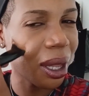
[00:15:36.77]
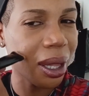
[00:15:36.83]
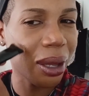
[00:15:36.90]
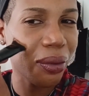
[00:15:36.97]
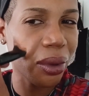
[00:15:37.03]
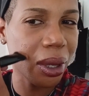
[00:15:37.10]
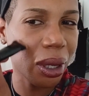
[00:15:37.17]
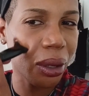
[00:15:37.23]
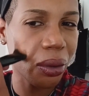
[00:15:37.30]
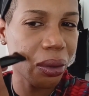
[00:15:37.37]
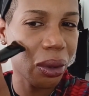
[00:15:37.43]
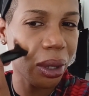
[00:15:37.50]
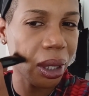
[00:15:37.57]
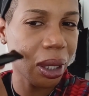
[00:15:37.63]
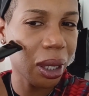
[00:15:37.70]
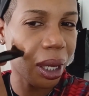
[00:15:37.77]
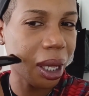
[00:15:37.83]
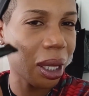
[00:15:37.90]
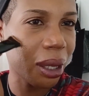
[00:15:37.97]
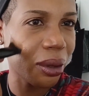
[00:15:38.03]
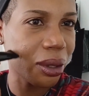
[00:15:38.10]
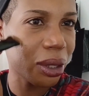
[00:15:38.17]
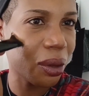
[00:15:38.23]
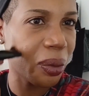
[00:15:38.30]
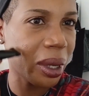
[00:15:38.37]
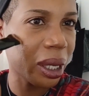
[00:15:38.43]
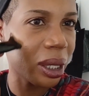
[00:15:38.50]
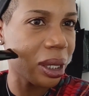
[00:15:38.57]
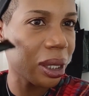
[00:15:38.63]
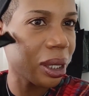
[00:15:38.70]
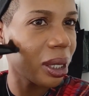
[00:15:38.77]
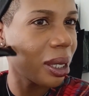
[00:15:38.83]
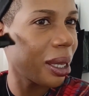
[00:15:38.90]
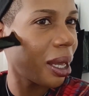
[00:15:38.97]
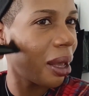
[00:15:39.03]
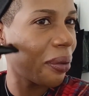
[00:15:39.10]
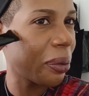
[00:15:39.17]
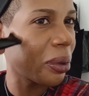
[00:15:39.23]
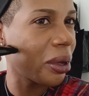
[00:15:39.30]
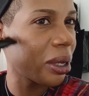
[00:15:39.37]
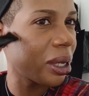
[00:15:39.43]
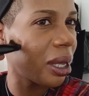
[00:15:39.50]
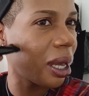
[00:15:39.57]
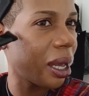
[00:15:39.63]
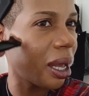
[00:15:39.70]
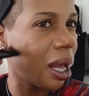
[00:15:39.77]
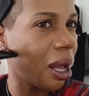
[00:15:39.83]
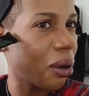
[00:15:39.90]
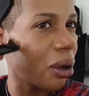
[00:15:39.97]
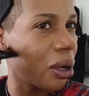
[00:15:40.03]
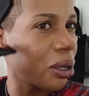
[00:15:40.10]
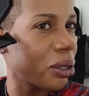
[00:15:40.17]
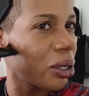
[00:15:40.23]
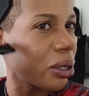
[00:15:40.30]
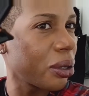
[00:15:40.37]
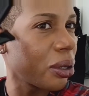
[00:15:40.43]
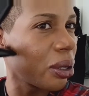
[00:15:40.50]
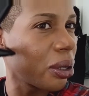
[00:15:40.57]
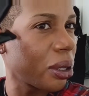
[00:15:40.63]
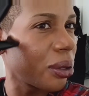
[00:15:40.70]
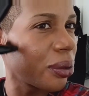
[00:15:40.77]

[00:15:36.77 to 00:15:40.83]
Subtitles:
I love you. I love you so much. Have a good day. I'll call you soon.